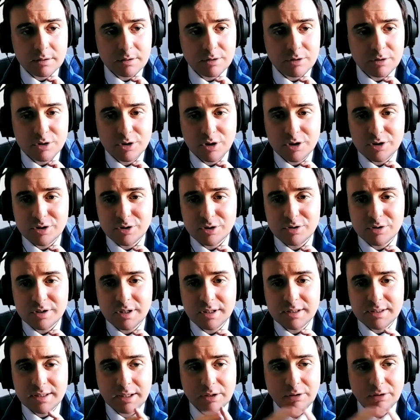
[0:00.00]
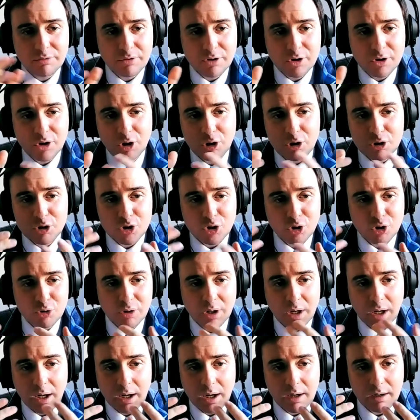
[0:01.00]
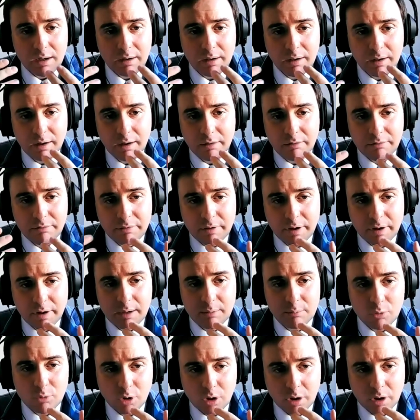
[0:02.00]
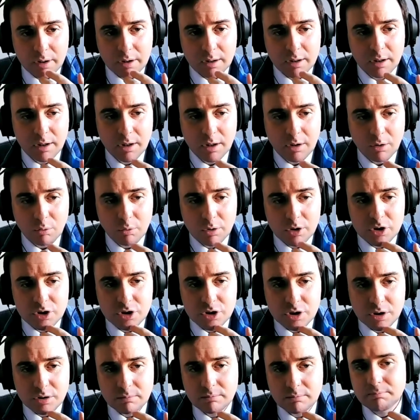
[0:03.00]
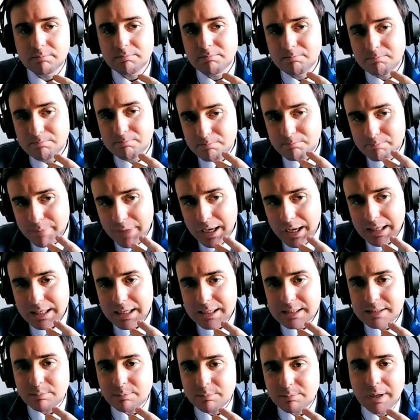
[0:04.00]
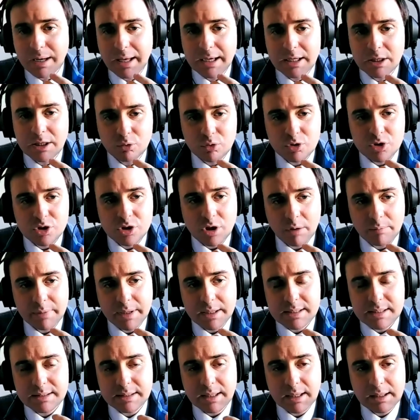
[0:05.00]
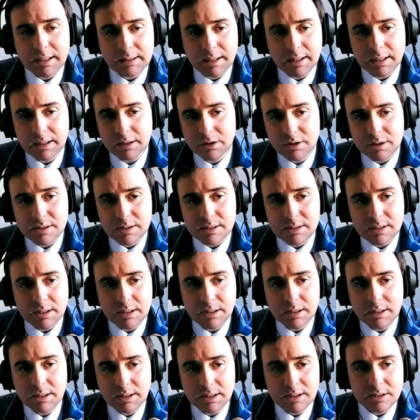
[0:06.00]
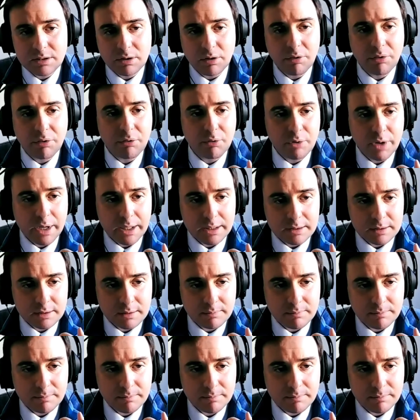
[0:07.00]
Just, you see, it's kind of cultural framework, which may explain to some extent that the sea is a threat.